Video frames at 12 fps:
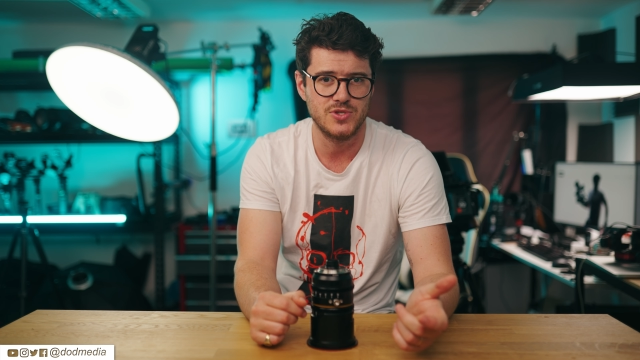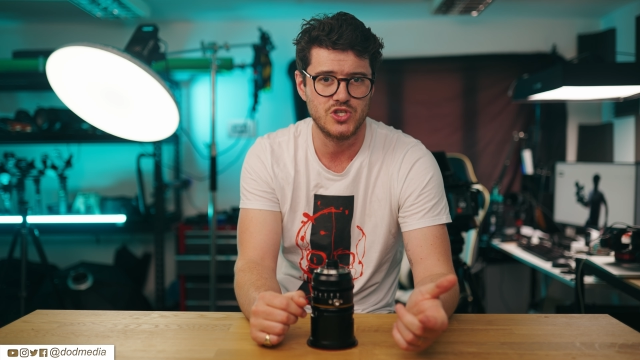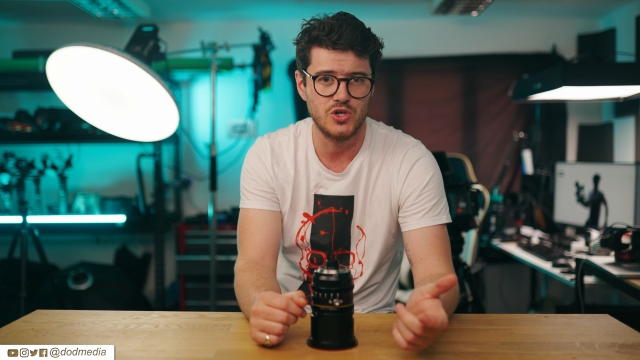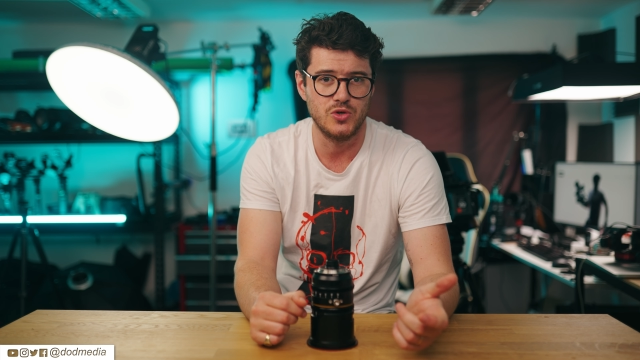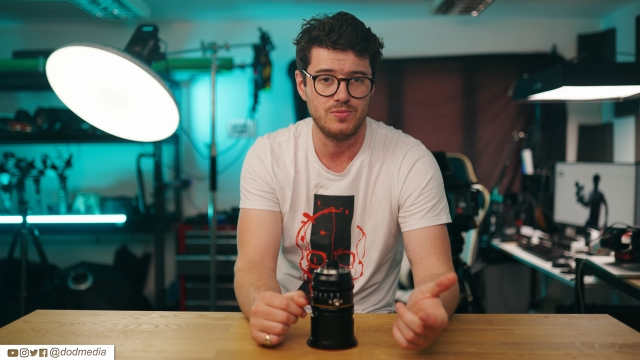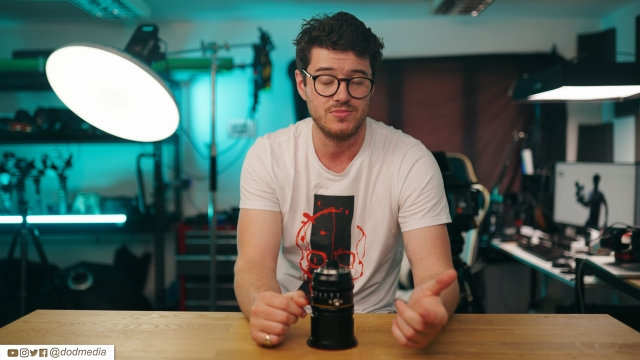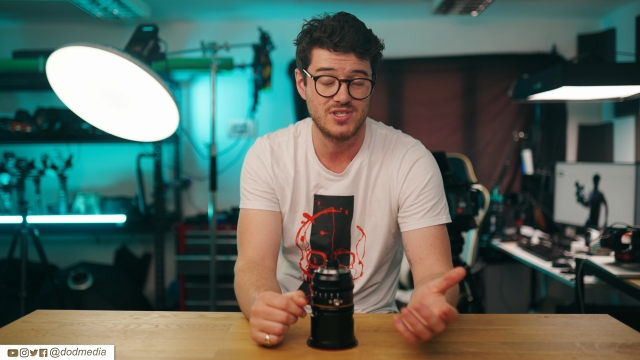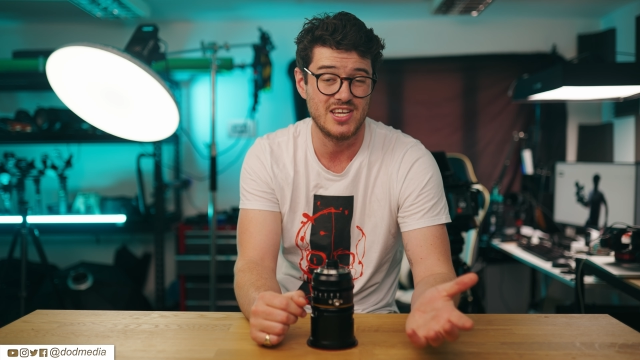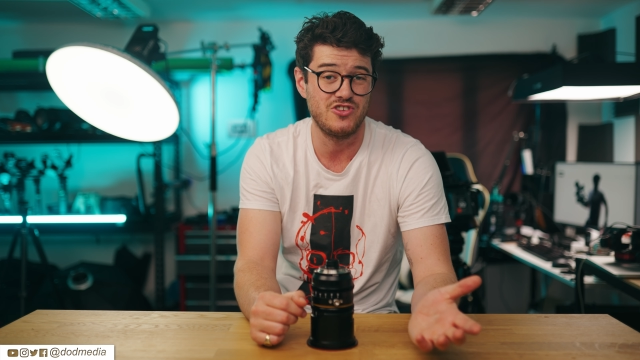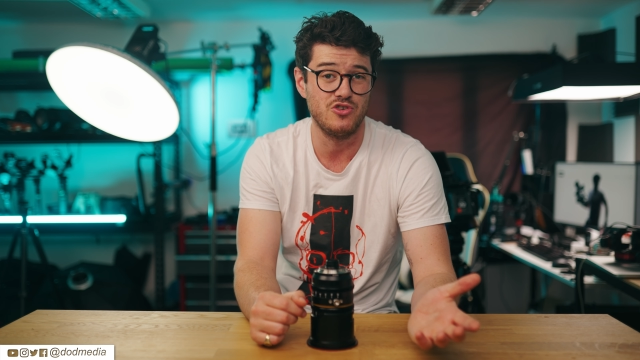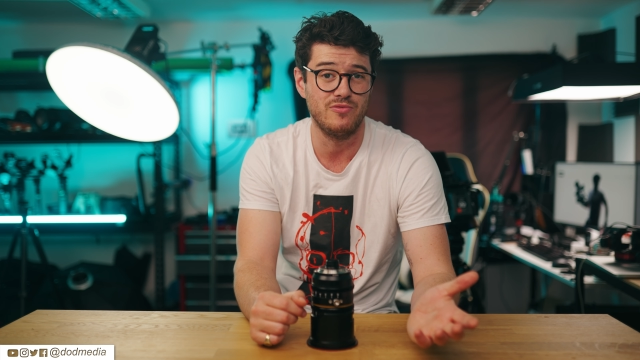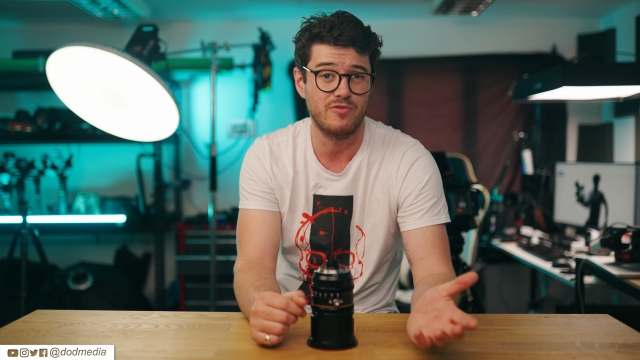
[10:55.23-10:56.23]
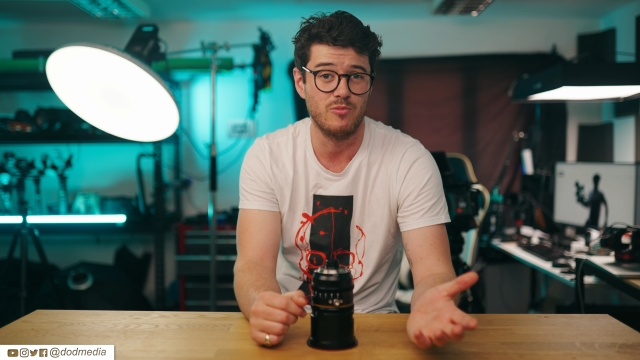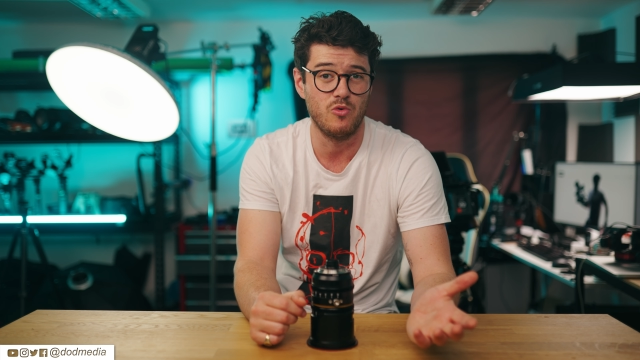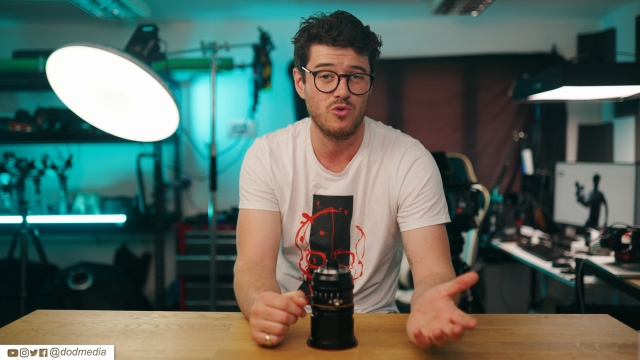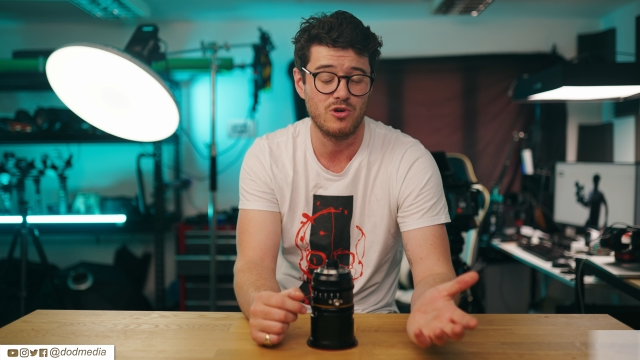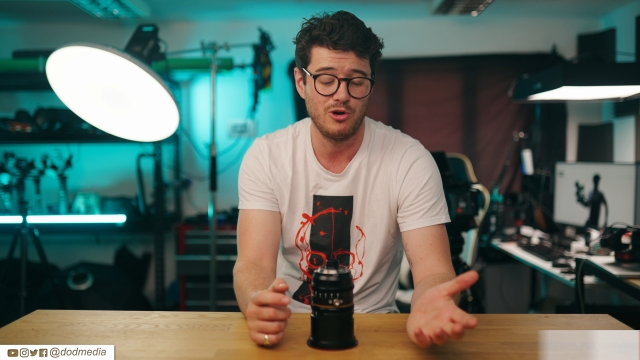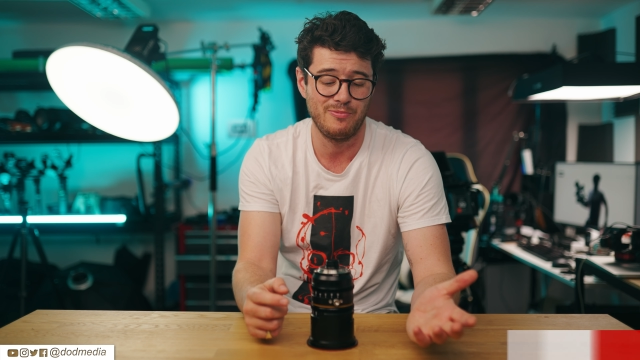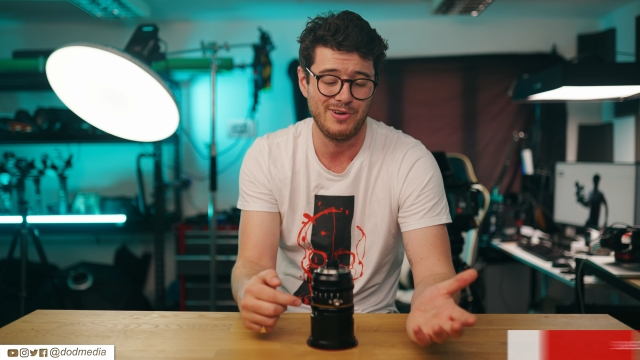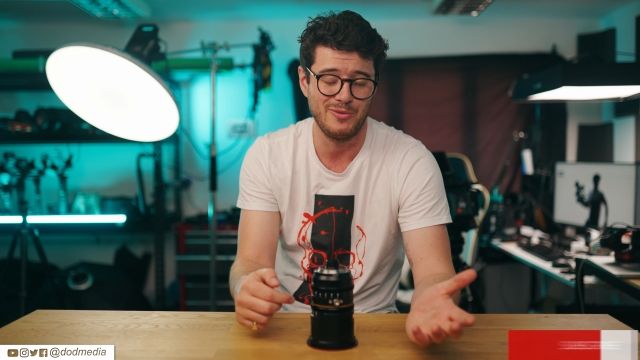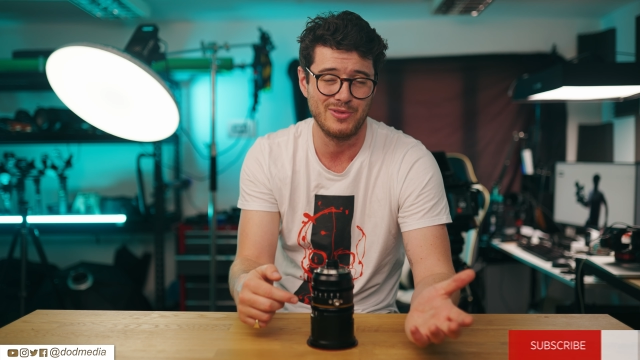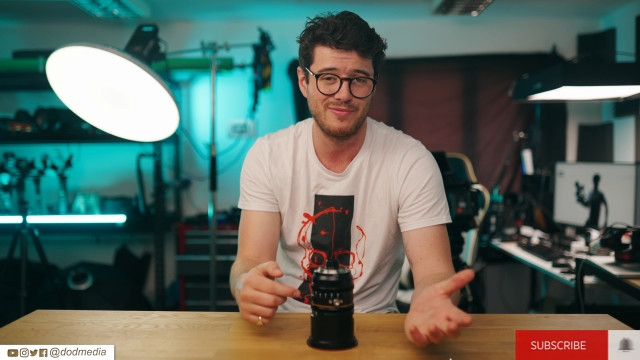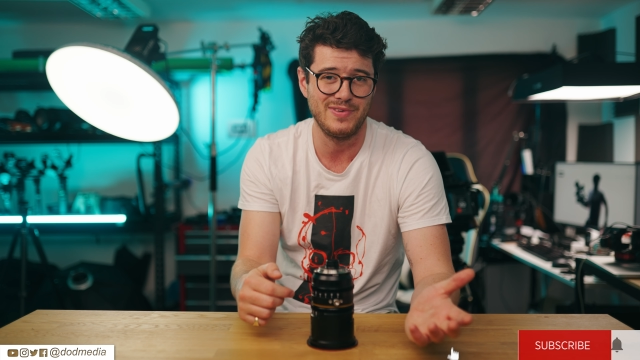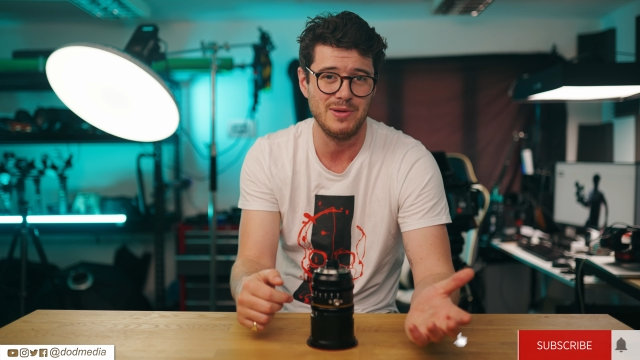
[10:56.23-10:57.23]
so stay tuned for more, hopefully
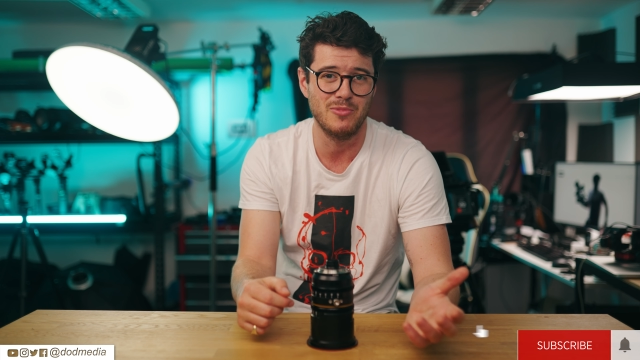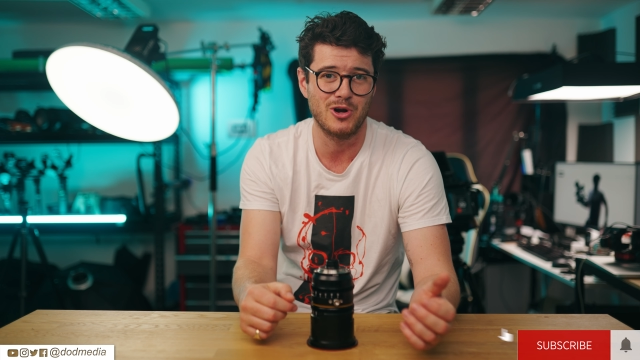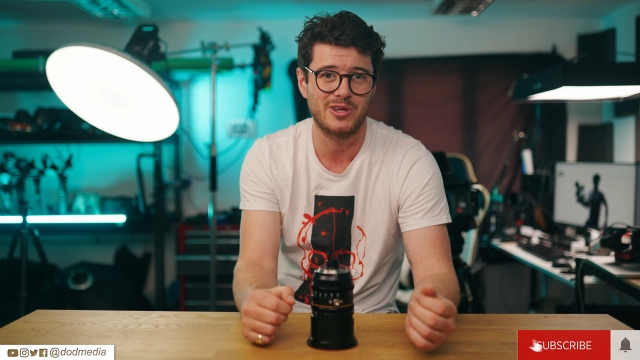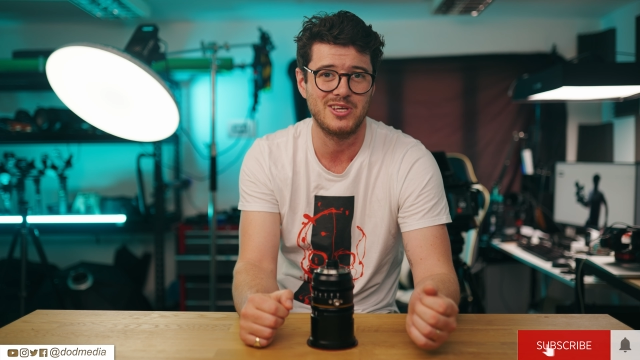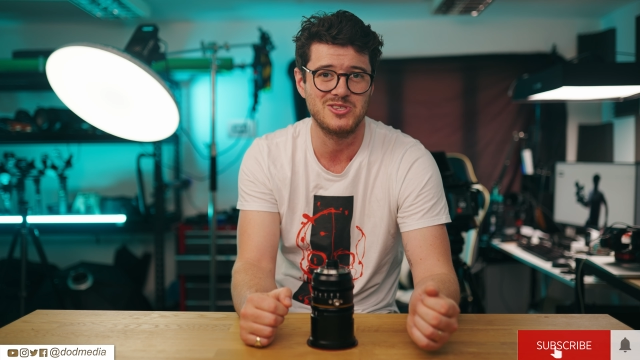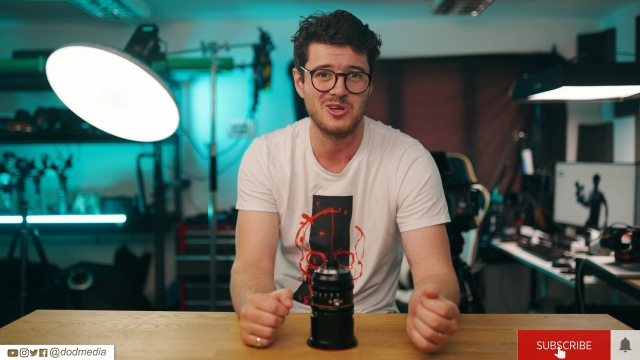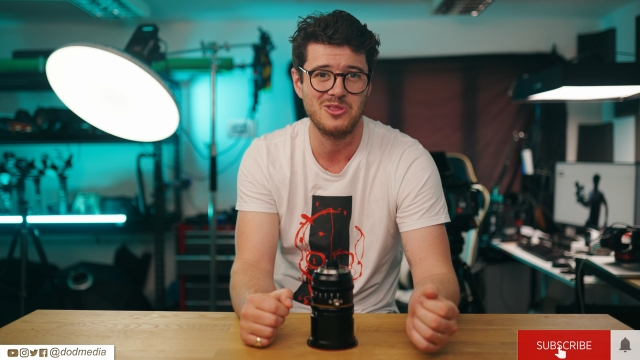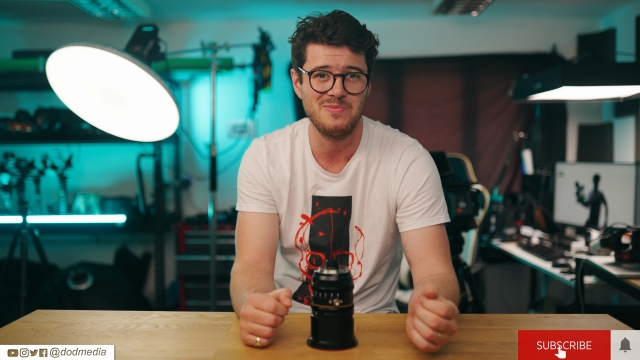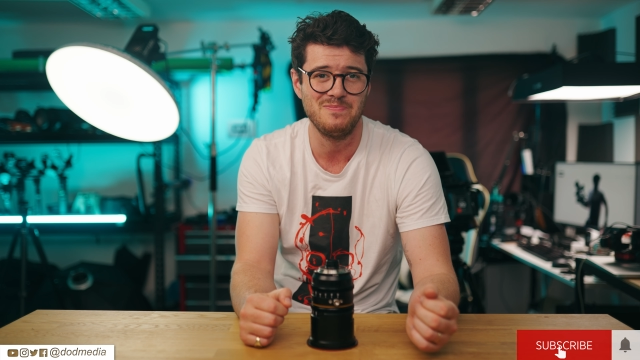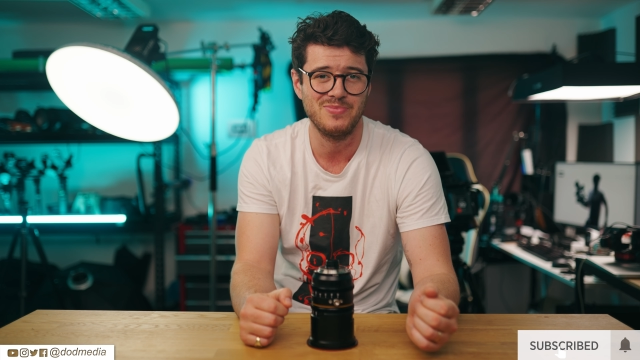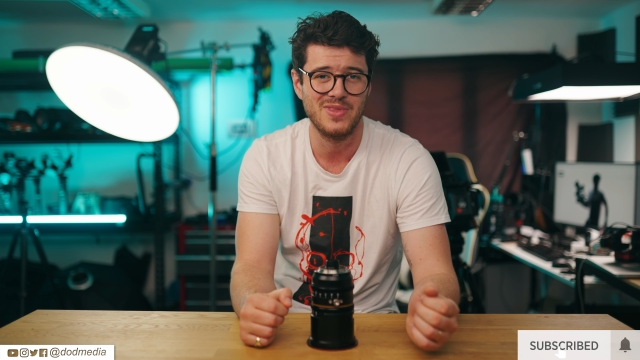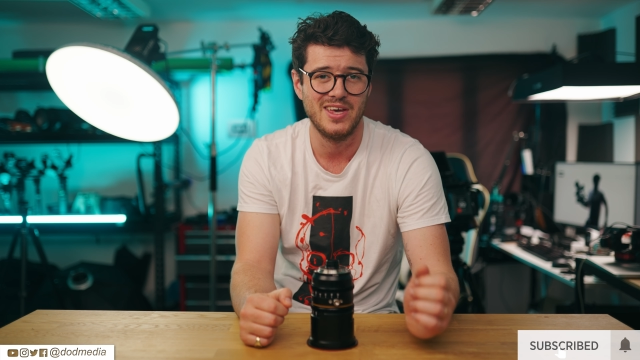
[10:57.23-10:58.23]
with feet markings on them.